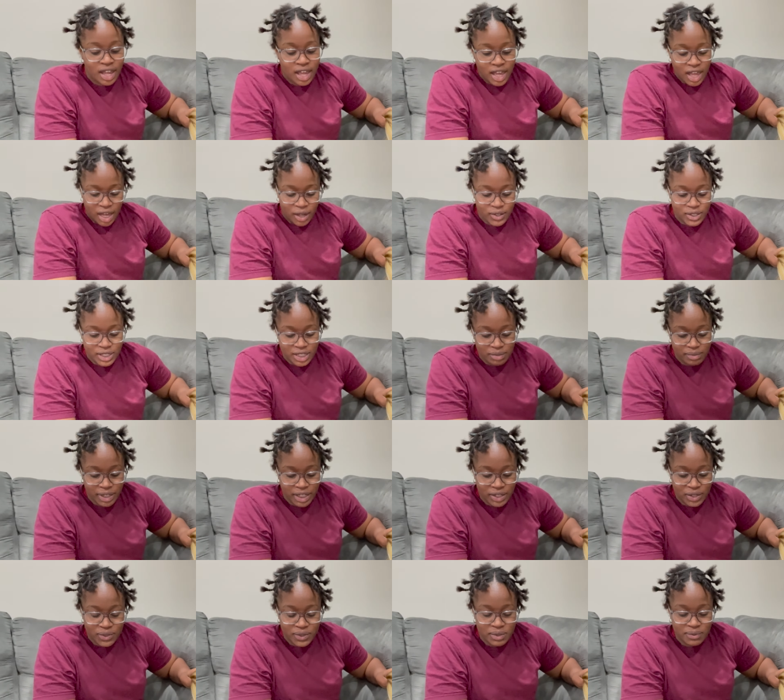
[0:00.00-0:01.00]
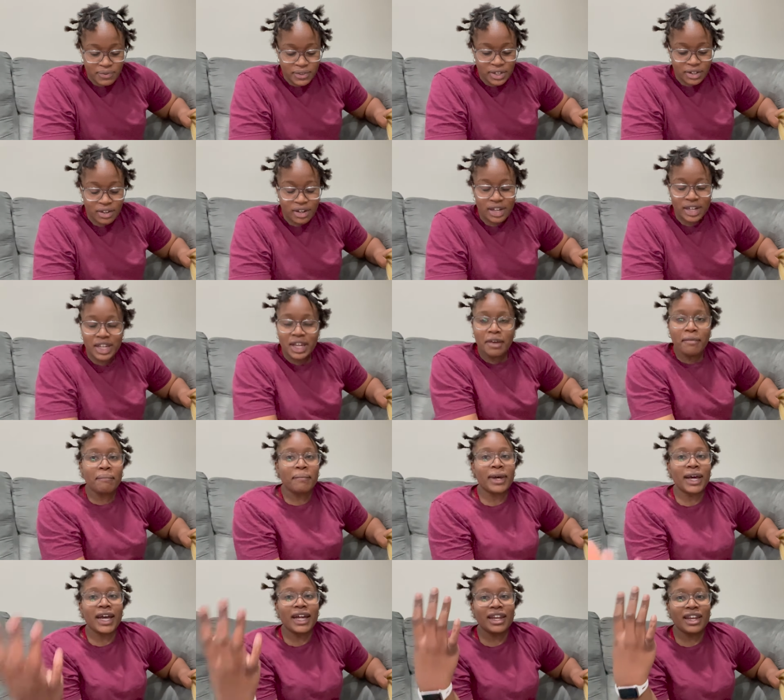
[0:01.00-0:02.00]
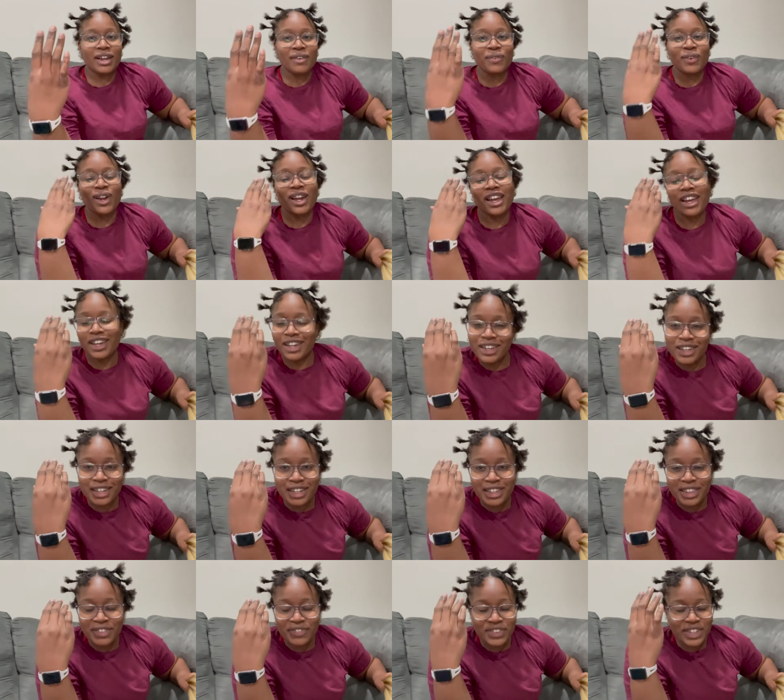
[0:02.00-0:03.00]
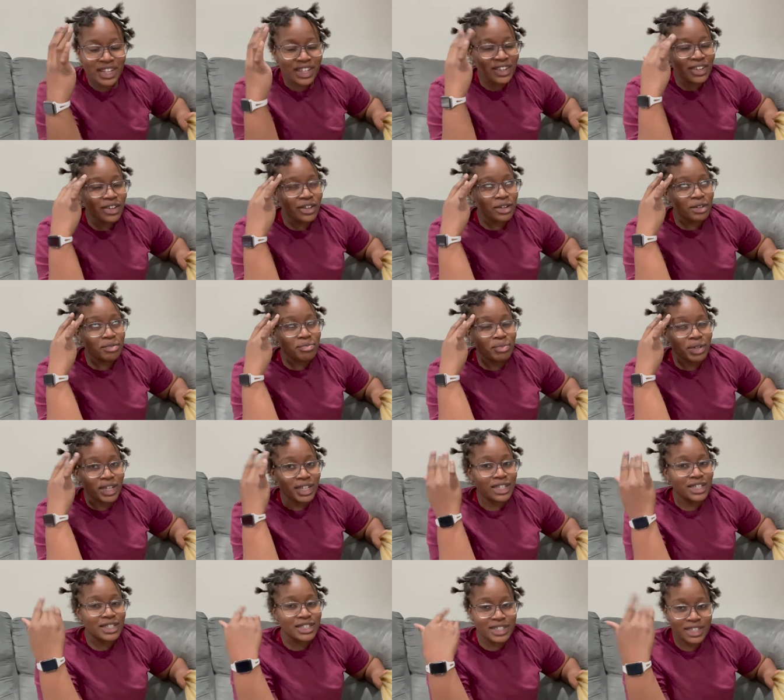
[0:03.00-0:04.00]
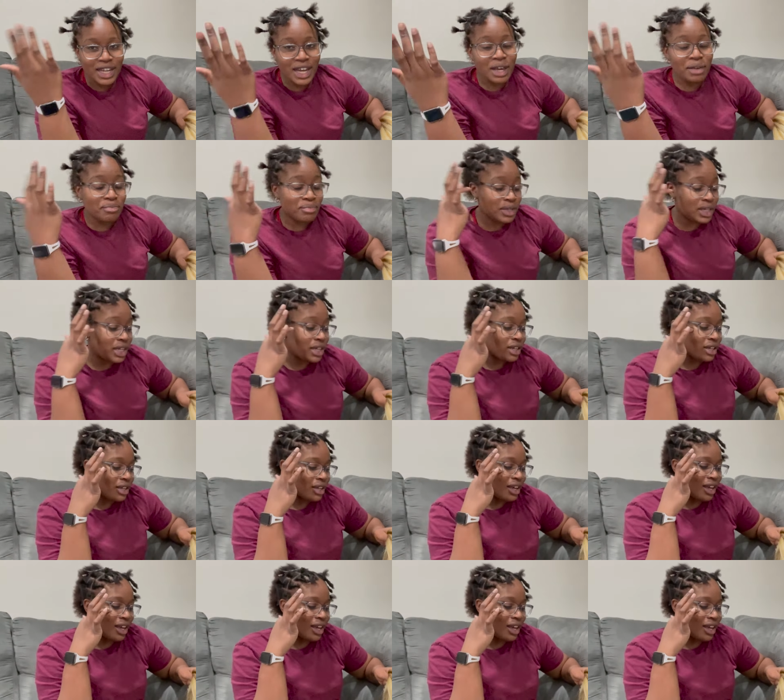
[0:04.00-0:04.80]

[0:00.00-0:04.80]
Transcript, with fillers: I was gonna make a YouTube video on it, but I never edited the video because I'm me